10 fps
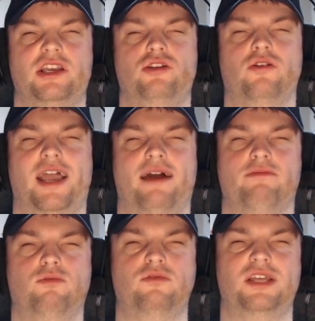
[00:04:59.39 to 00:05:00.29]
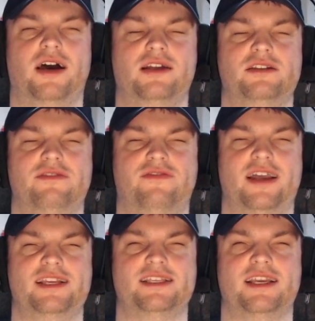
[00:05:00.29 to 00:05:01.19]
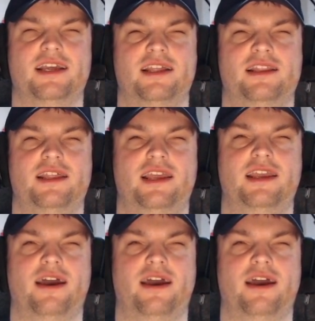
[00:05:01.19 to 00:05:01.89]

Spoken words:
your camera will turn to face the